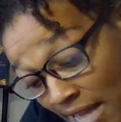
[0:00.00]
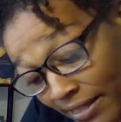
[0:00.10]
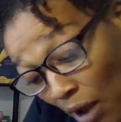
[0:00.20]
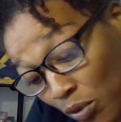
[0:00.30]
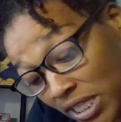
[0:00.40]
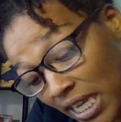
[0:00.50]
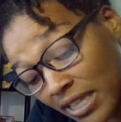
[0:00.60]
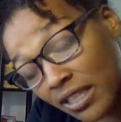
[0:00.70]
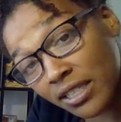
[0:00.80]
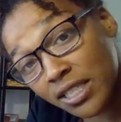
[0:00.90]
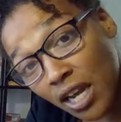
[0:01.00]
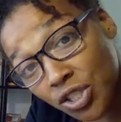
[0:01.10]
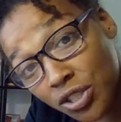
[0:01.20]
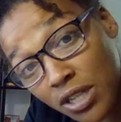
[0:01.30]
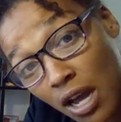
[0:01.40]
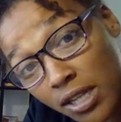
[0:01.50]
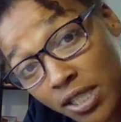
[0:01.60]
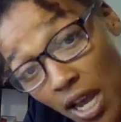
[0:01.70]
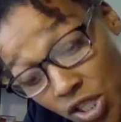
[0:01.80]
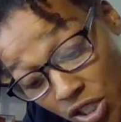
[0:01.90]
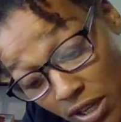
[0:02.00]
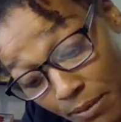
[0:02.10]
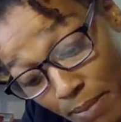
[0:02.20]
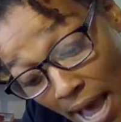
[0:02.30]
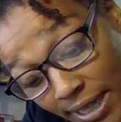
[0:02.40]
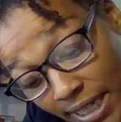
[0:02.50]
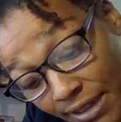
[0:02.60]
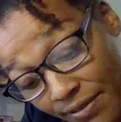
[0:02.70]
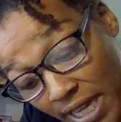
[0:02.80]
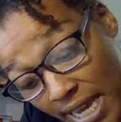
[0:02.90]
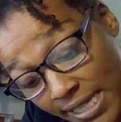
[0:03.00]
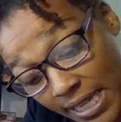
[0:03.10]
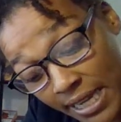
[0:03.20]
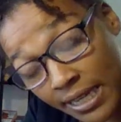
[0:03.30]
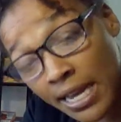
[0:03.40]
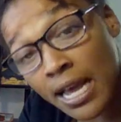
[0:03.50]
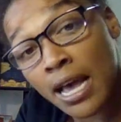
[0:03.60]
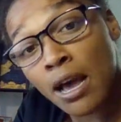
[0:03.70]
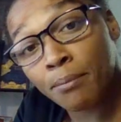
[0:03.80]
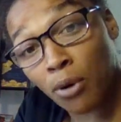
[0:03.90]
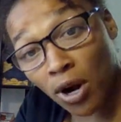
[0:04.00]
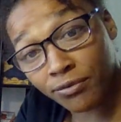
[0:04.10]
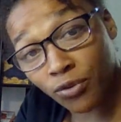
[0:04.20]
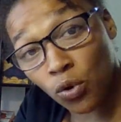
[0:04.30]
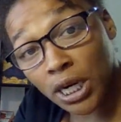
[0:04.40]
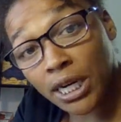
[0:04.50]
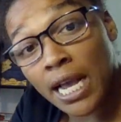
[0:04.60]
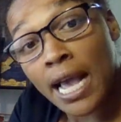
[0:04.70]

That was in the Touch It by DVSN part 4.